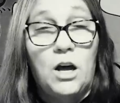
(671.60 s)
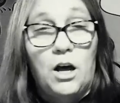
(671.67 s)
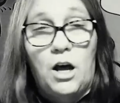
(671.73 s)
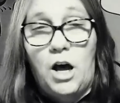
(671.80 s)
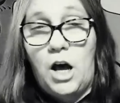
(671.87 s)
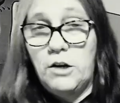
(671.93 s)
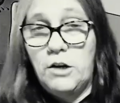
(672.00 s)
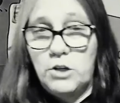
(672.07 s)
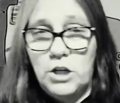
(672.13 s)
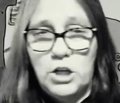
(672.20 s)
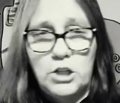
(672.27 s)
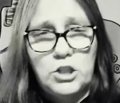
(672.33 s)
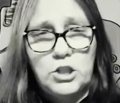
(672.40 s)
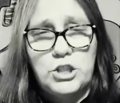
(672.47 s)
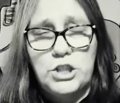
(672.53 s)
I don't
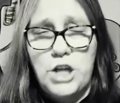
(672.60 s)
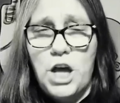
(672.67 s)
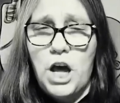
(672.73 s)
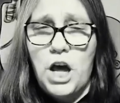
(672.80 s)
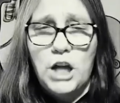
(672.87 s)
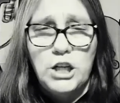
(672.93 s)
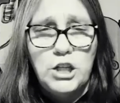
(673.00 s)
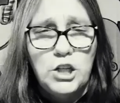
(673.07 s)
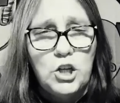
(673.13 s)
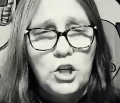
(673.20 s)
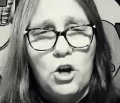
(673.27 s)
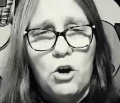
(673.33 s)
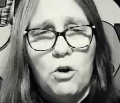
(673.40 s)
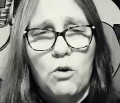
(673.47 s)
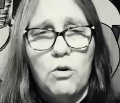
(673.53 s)
understand, you
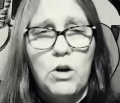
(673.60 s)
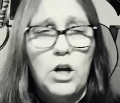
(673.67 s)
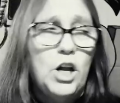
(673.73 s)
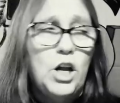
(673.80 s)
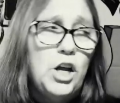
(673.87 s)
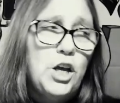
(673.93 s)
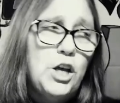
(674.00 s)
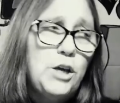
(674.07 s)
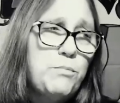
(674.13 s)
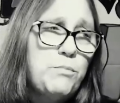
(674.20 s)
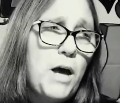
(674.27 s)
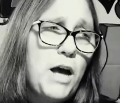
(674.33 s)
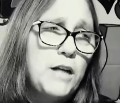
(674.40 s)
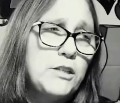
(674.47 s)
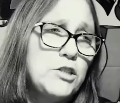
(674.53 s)
know. He
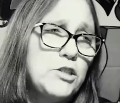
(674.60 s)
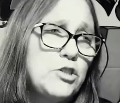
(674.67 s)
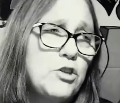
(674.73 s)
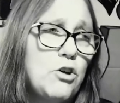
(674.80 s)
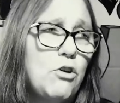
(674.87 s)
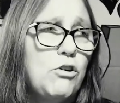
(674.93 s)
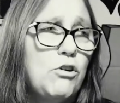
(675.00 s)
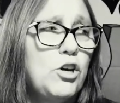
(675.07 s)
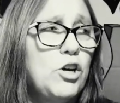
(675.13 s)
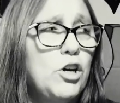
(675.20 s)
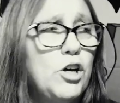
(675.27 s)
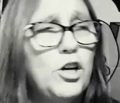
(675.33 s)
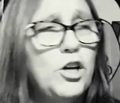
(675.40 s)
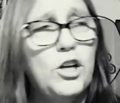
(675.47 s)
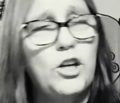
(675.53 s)
packed it so
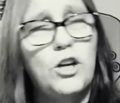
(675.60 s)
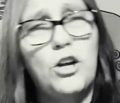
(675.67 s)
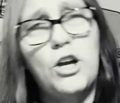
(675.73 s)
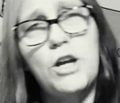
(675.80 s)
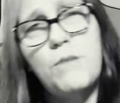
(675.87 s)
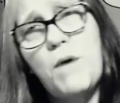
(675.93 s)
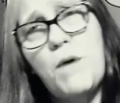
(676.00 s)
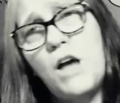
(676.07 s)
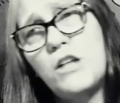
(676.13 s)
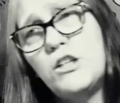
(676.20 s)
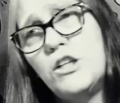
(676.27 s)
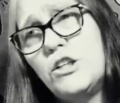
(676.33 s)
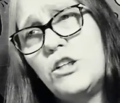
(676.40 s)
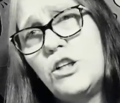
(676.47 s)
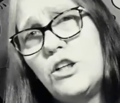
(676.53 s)
good. You know, he packed
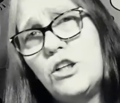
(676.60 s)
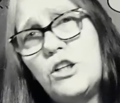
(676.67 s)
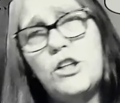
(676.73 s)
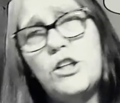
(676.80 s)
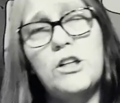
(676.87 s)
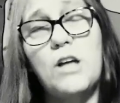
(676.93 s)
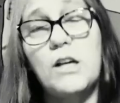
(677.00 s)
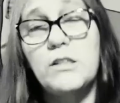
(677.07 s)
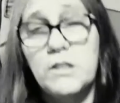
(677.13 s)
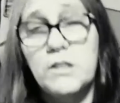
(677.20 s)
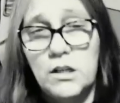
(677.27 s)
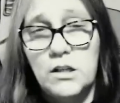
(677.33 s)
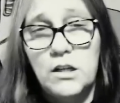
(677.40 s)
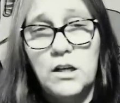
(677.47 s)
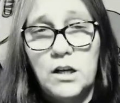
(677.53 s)
it. I
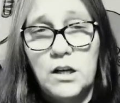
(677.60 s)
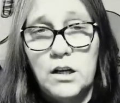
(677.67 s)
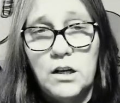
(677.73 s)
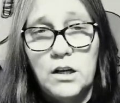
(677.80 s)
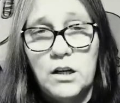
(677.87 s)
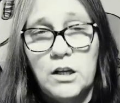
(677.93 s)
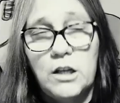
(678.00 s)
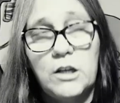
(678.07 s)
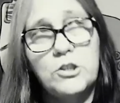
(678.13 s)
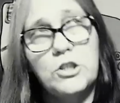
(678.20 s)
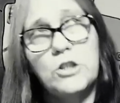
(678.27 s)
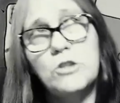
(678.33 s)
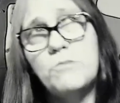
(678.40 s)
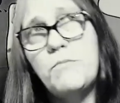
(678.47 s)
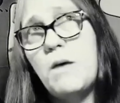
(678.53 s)
said, she
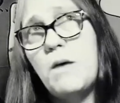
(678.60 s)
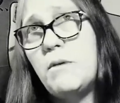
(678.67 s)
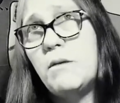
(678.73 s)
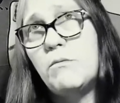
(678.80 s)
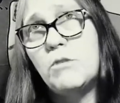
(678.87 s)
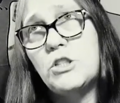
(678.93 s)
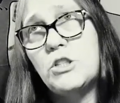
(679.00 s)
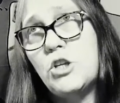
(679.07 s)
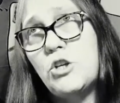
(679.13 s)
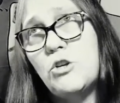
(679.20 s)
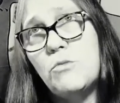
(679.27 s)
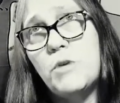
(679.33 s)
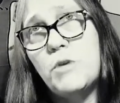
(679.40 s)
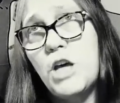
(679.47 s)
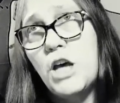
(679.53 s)
goes, maybe it was the
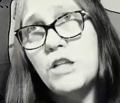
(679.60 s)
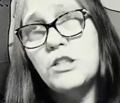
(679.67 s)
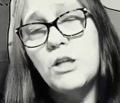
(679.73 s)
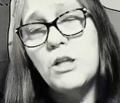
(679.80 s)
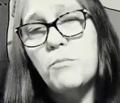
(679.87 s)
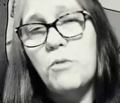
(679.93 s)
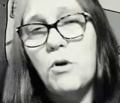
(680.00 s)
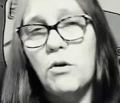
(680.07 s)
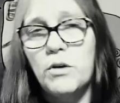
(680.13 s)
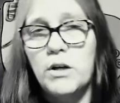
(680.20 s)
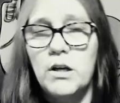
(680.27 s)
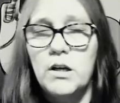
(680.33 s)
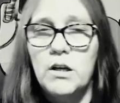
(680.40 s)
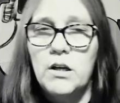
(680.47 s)
UPS that broke it.